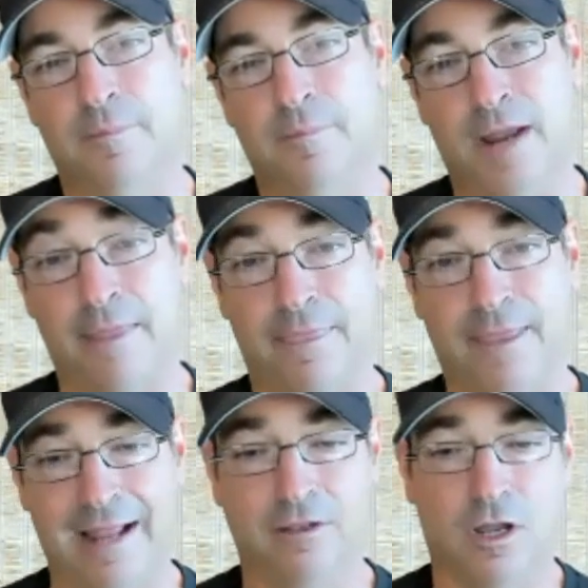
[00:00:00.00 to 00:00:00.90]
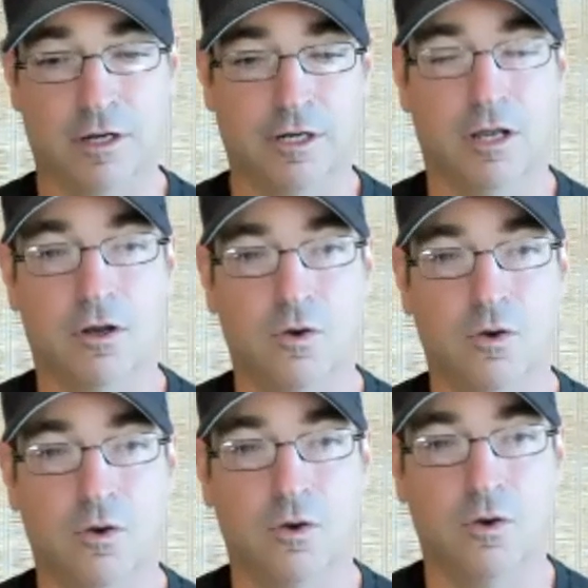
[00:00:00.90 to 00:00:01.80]
not that long ago,
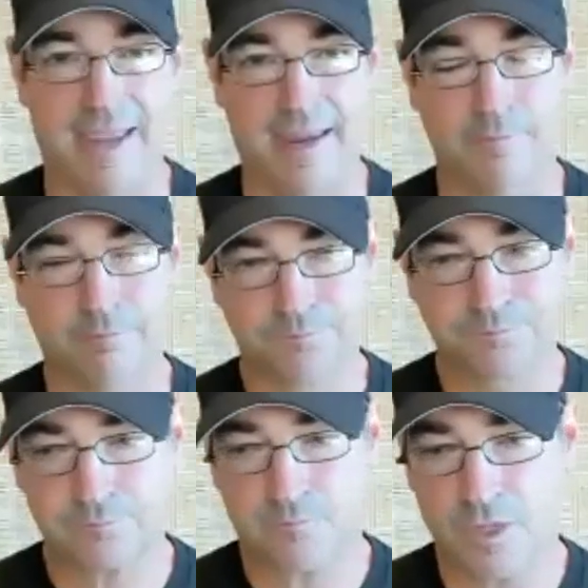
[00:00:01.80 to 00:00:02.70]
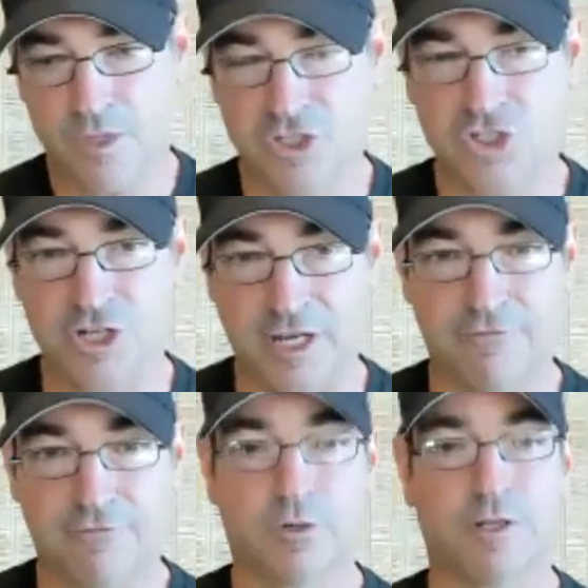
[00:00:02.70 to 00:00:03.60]
he became the
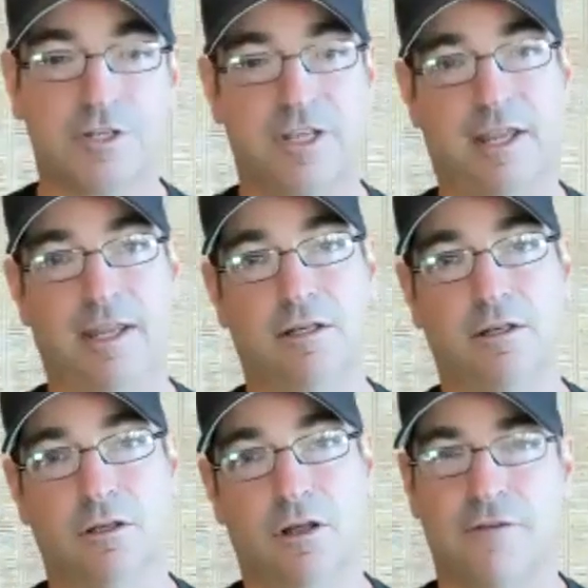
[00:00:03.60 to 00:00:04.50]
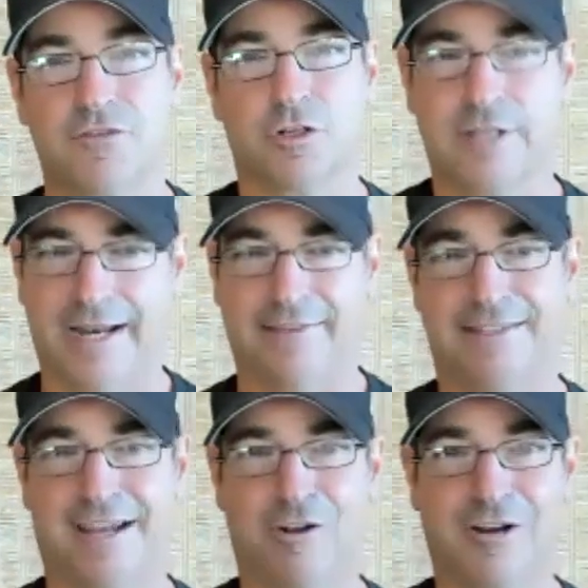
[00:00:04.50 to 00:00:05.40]
chief real estate officer. Did I get the
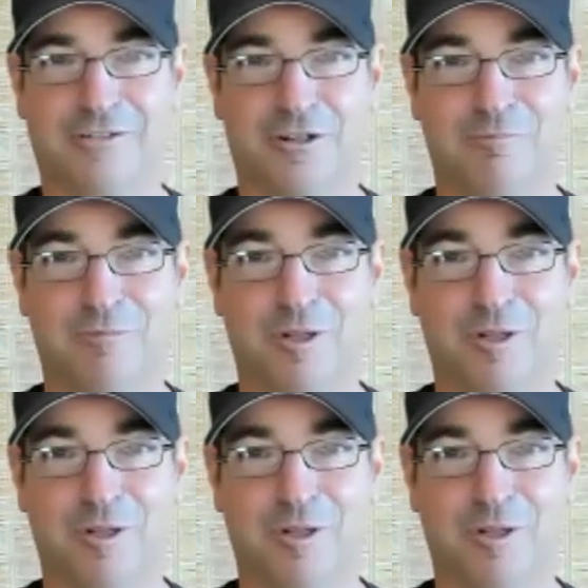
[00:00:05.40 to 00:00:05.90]
title correct or a little